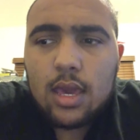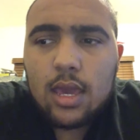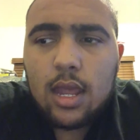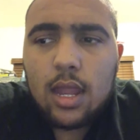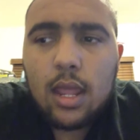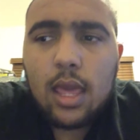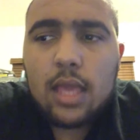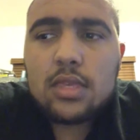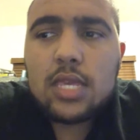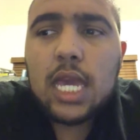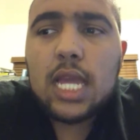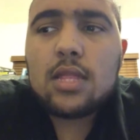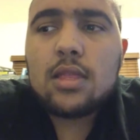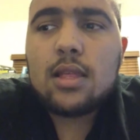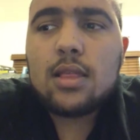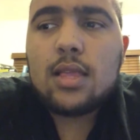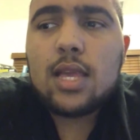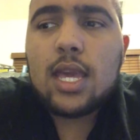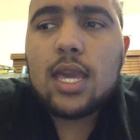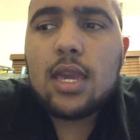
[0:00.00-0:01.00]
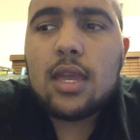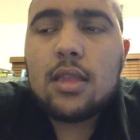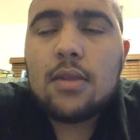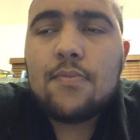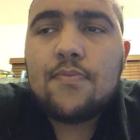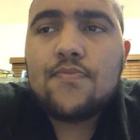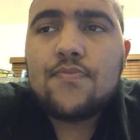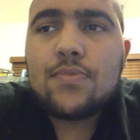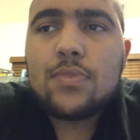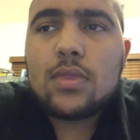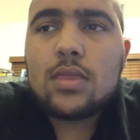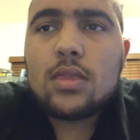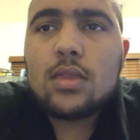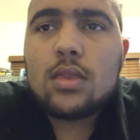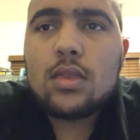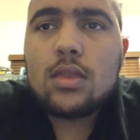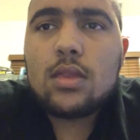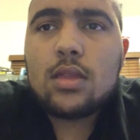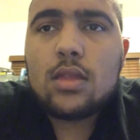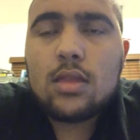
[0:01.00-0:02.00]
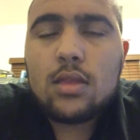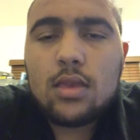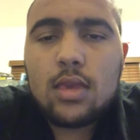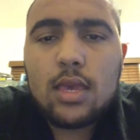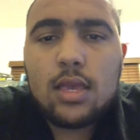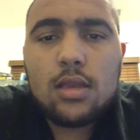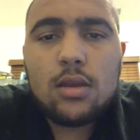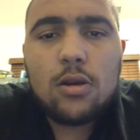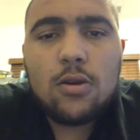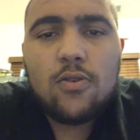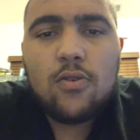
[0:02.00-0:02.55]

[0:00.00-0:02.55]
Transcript: and they take the lead as